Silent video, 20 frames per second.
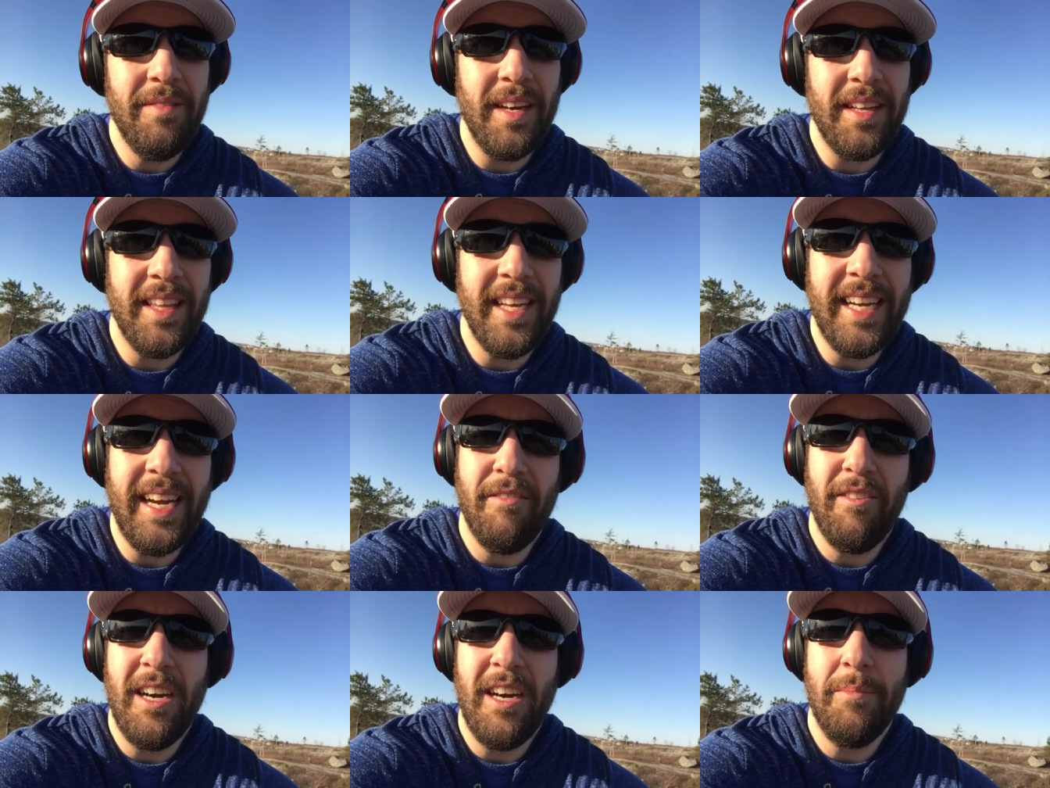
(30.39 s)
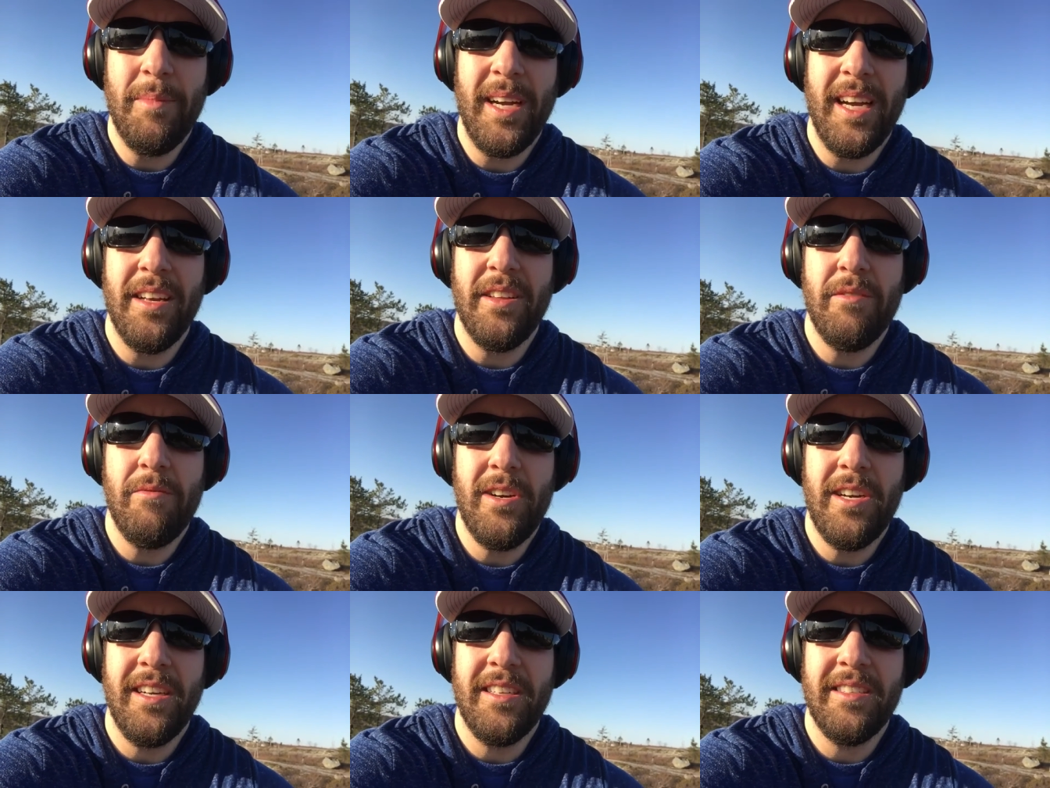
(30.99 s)
I think I ran my
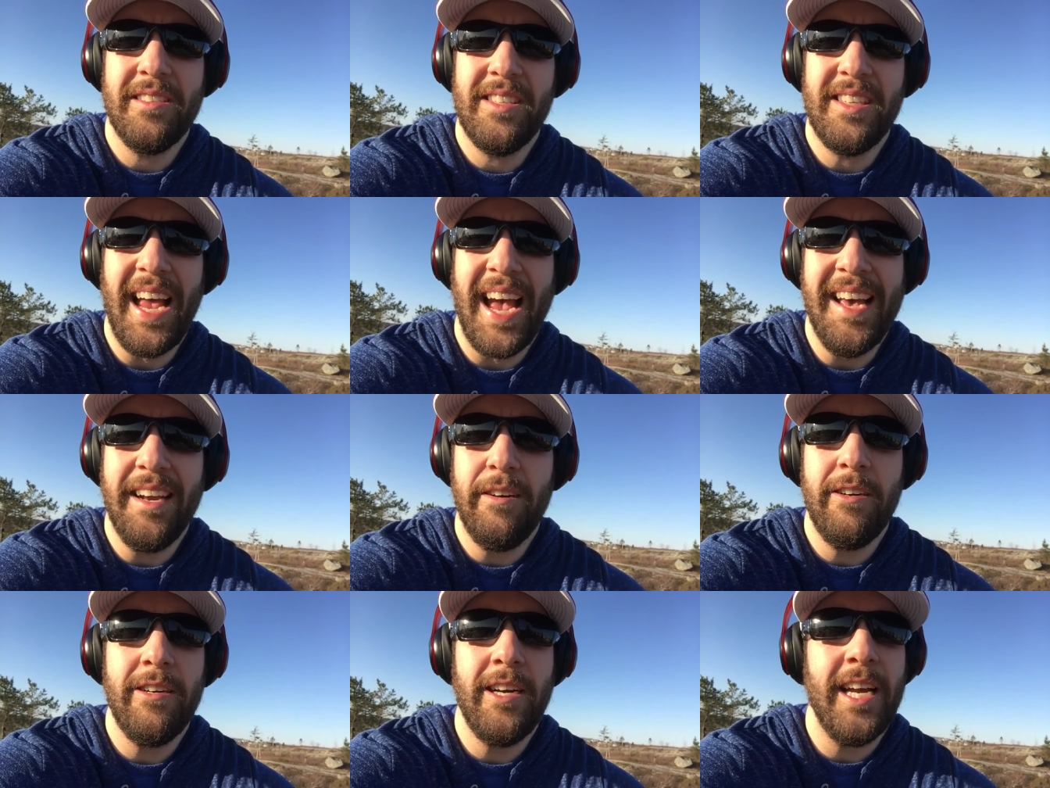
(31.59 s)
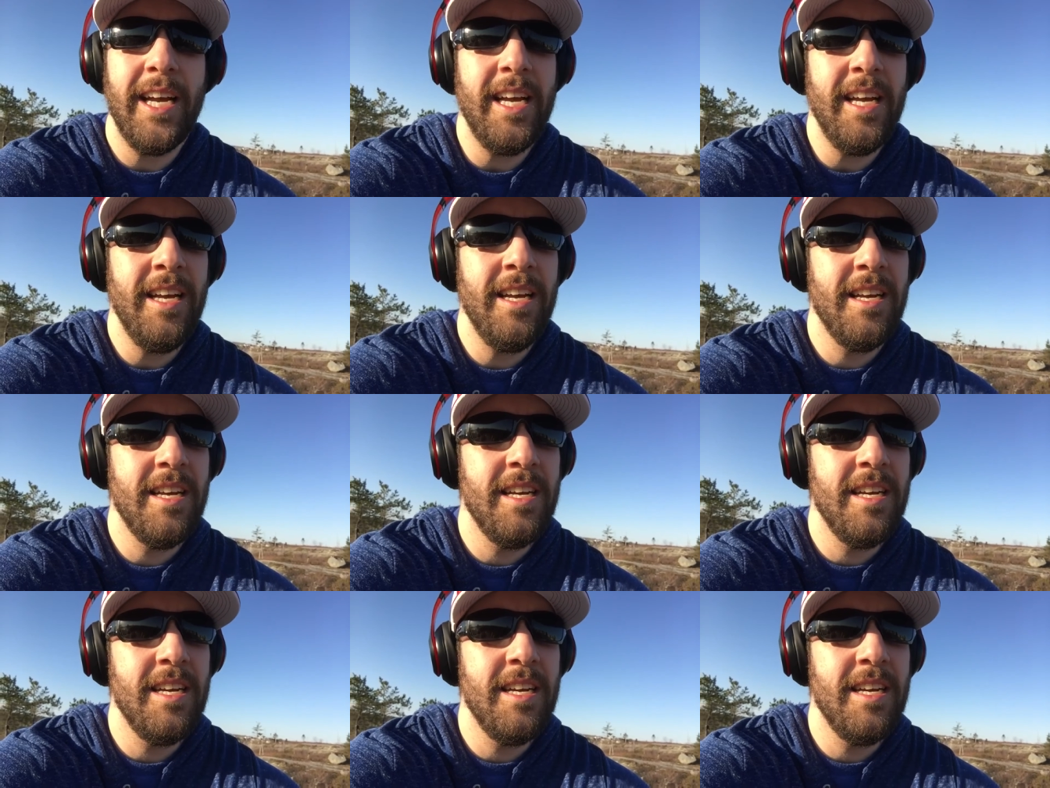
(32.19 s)
other one on Saturday,